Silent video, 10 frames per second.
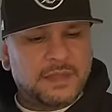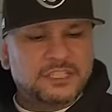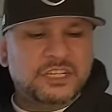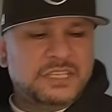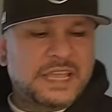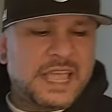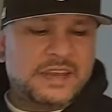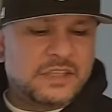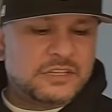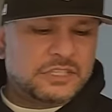It's just like
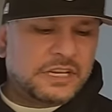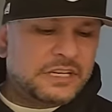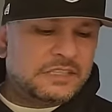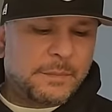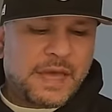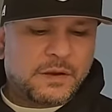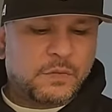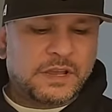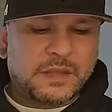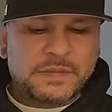any other city. It doesn't matter.
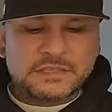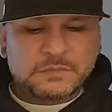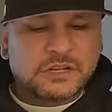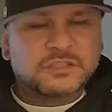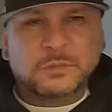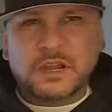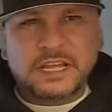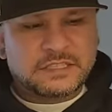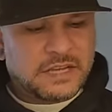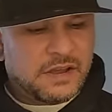It could be some little small
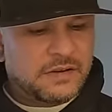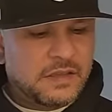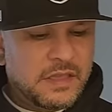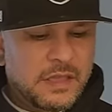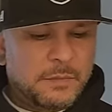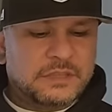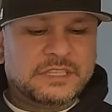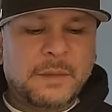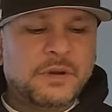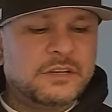ass town, but
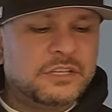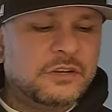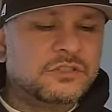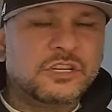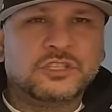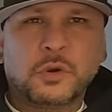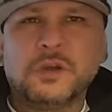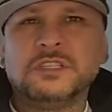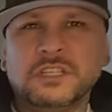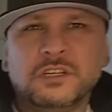San Bernardino is
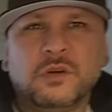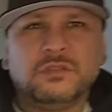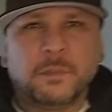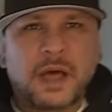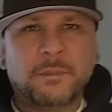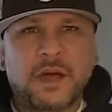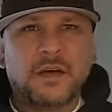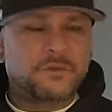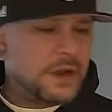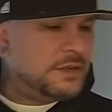notoriously known to pop
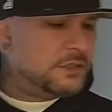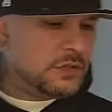off, right?